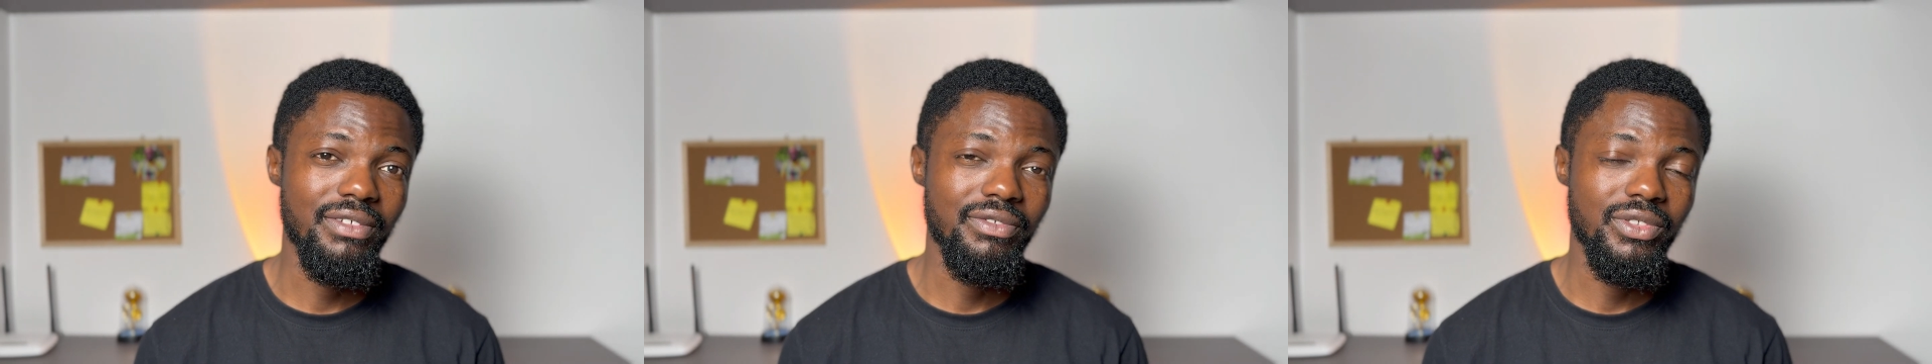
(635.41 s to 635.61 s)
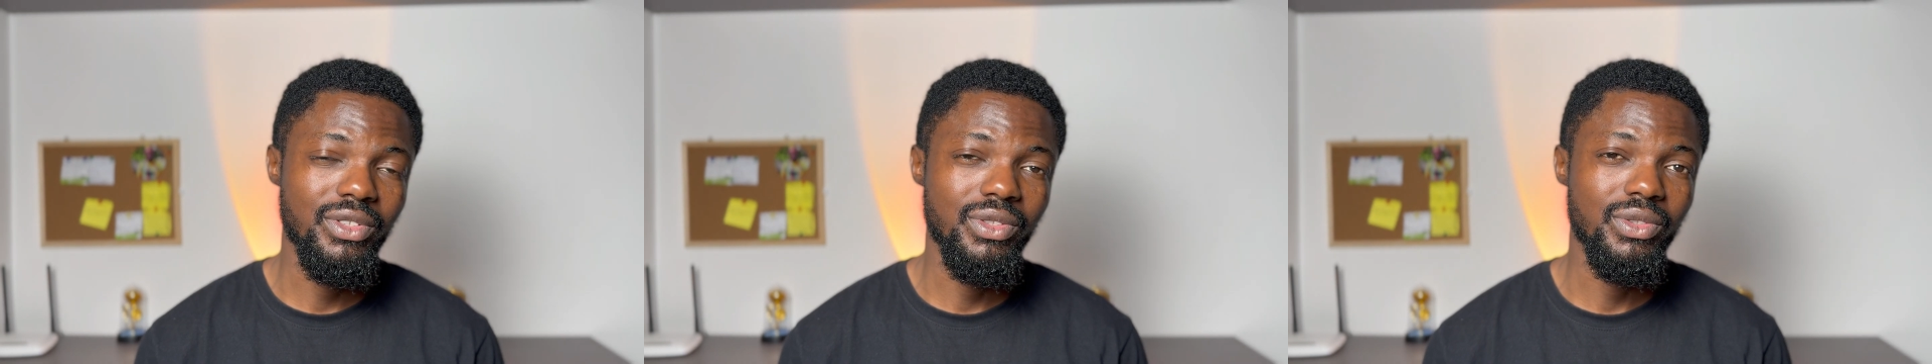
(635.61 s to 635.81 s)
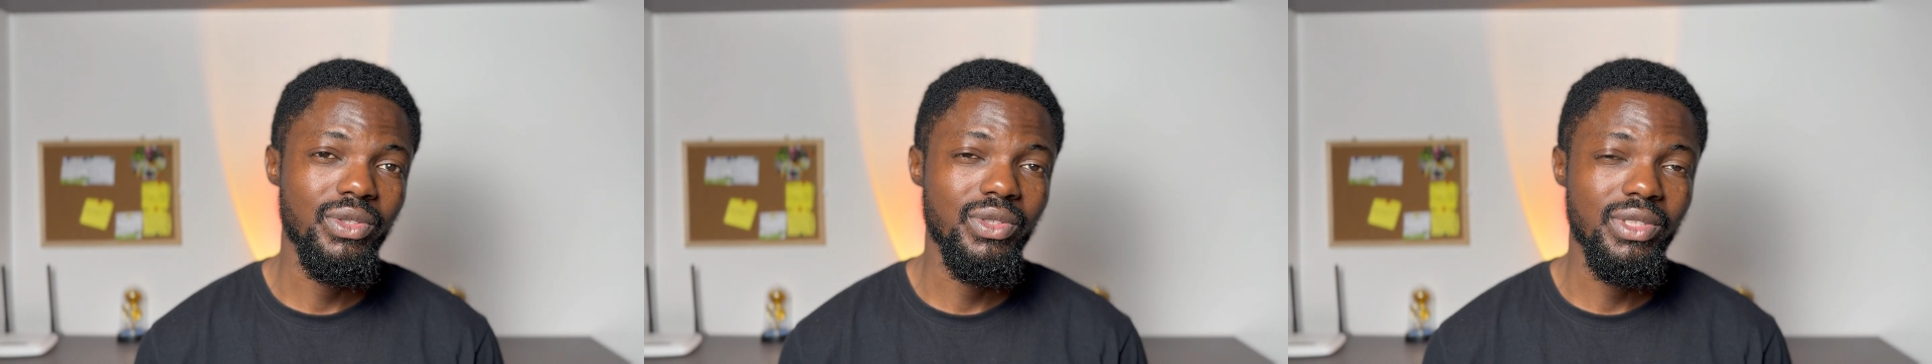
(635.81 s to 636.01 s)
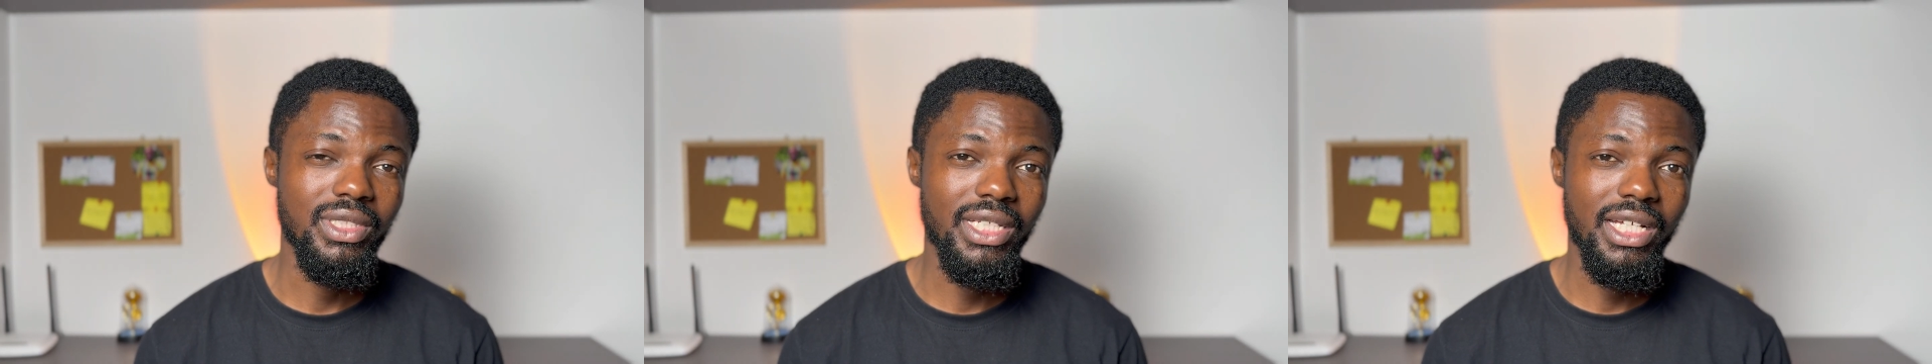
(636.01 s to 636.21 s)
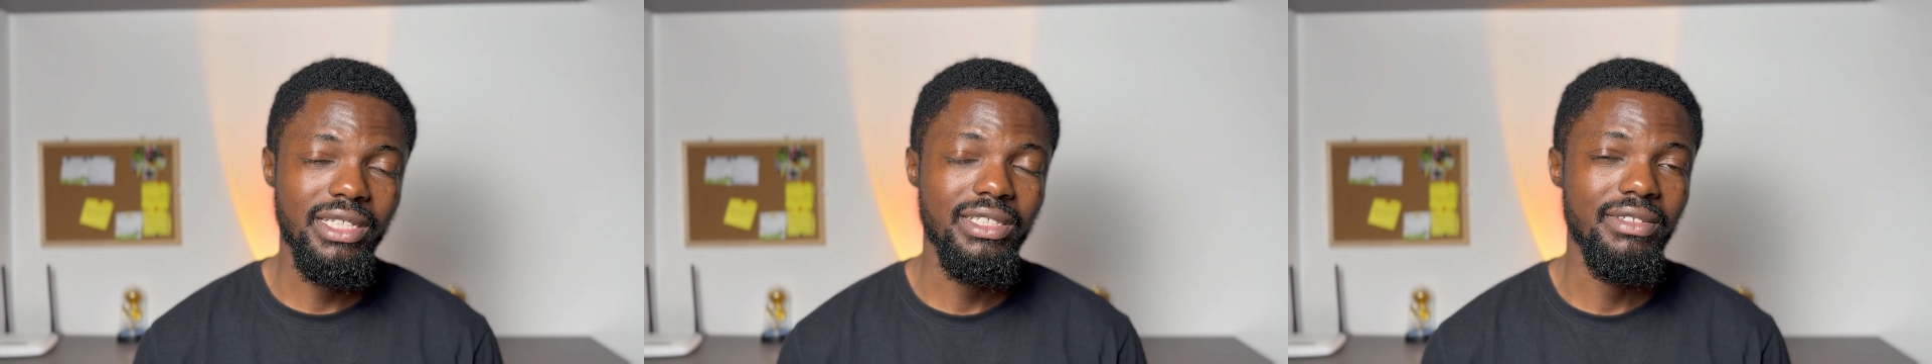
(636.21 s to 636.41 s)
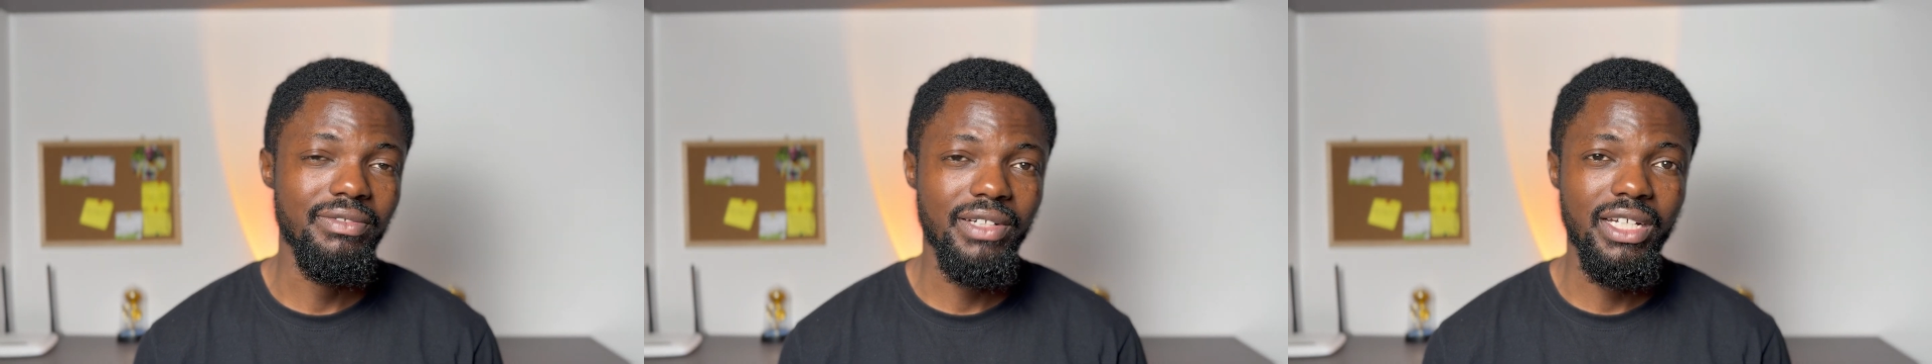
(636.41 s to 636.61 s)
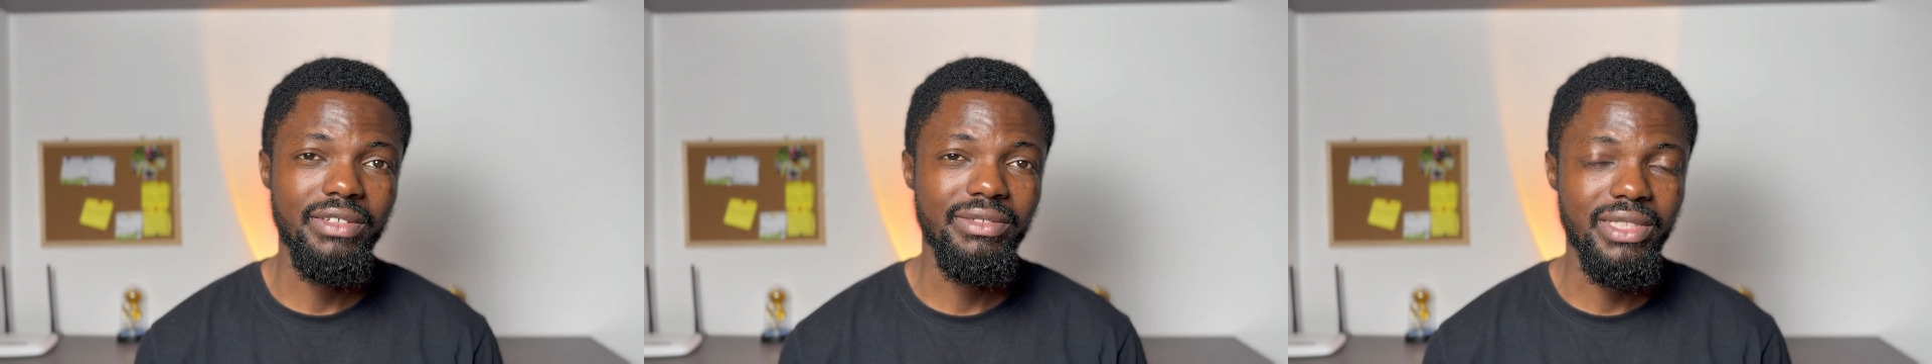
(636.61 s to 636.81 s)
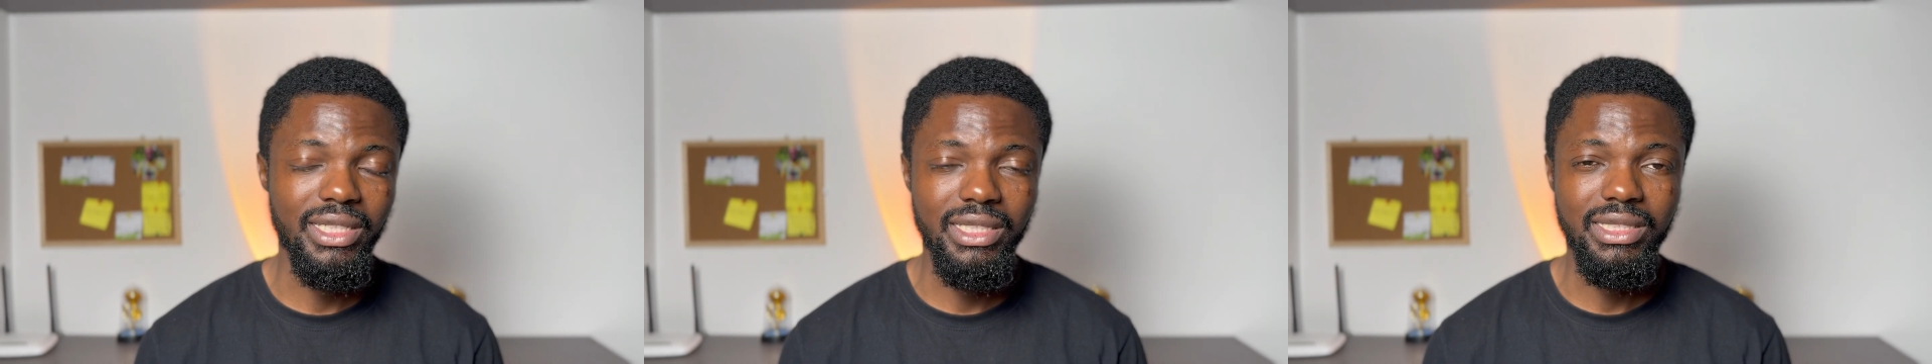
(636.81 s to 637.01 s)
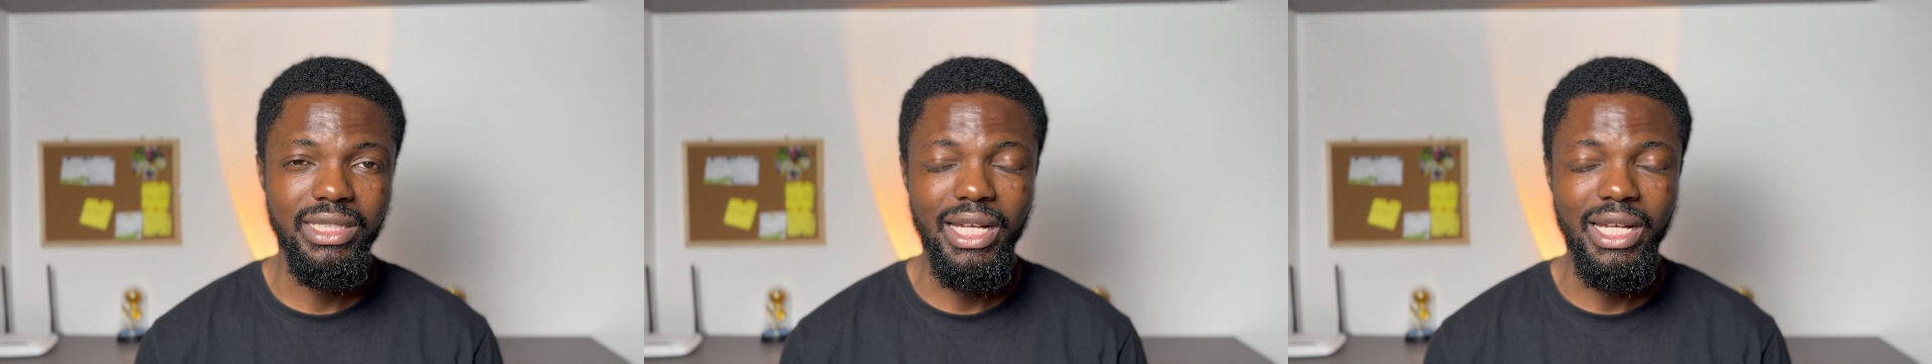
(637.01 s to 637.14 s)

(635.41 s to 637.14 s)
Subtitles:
euros 95 cents